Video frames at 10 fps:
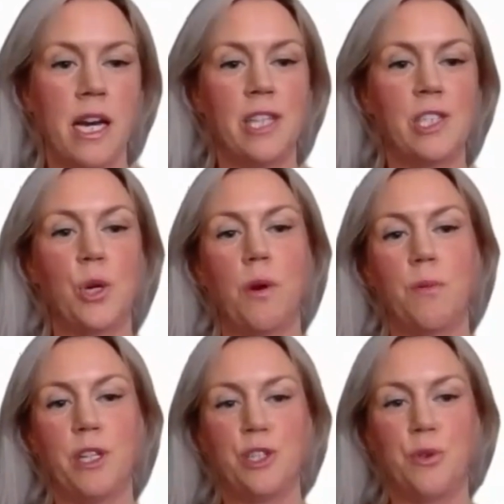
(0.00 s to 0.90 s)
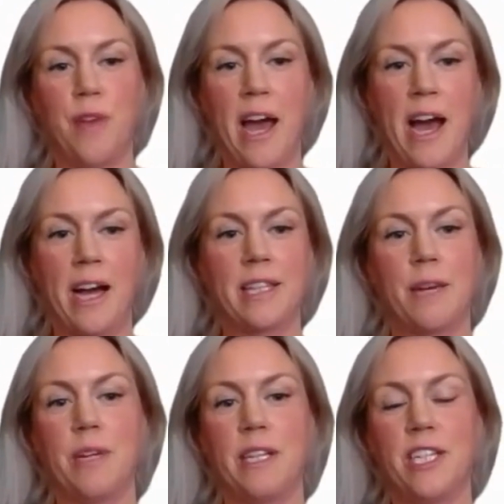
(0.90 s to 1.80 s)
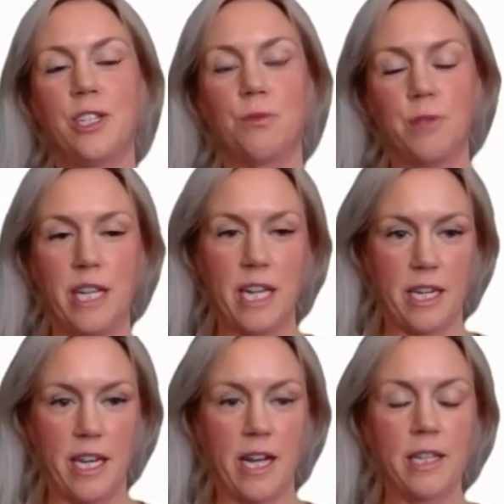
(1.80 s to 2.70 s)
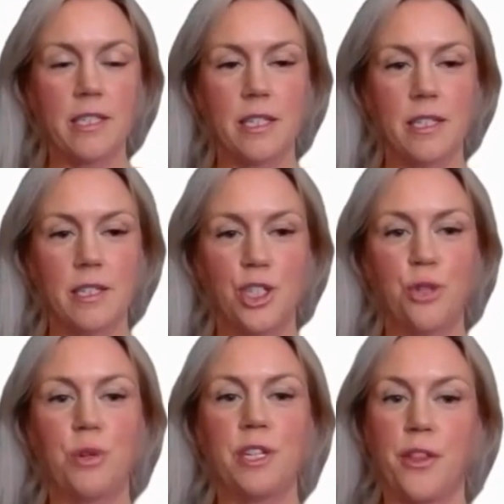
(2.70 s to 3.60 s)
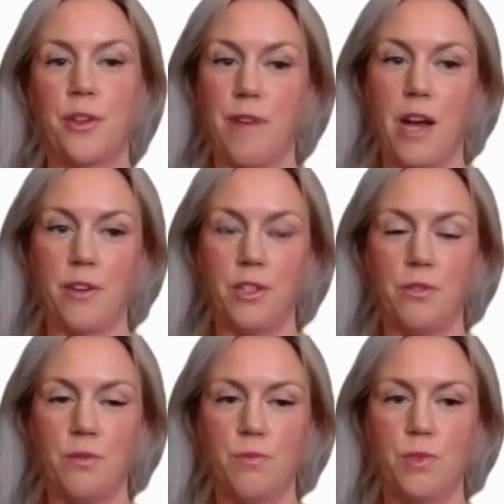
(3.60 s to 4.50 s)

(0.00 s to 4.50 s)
And so when we do that, then we need to reconnect to another value.